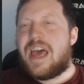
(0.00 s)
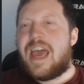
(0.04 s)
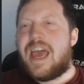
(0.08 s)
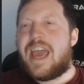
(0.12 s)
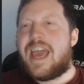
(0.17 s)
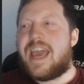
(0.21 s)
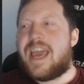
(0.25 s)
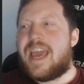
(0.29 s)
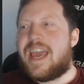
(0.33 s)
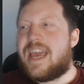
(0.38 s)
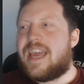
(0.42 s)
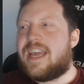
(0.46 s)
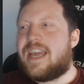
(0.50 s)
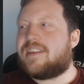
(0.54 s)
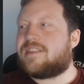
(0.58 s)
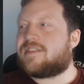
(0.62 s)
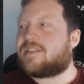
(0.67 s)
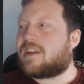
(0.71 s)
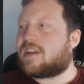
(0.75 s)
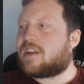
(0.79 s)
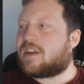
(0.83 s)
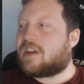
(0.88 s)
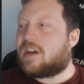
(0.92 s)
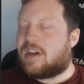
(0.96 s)
It is
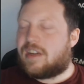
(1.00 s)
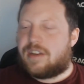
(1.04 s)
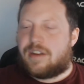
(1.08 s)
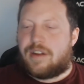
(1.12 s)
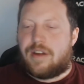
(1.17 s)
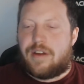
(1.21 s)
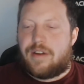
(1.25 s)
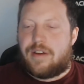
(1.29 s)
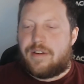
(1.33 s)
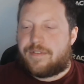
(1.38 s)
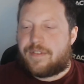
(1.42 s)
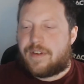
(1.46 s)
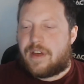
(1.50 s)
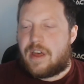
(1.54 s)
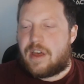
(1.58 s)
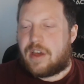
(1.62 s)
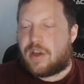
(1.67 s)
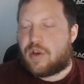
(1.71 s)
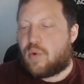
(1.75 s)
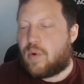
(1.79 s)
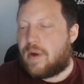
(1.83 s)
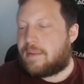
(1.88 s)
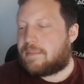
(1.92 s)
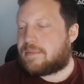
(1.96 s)
kind of
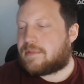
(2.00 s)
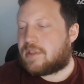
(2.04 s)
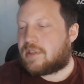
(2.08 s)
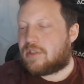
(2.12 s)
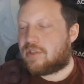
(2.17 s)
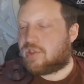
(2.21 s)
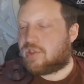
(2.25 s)
equipped to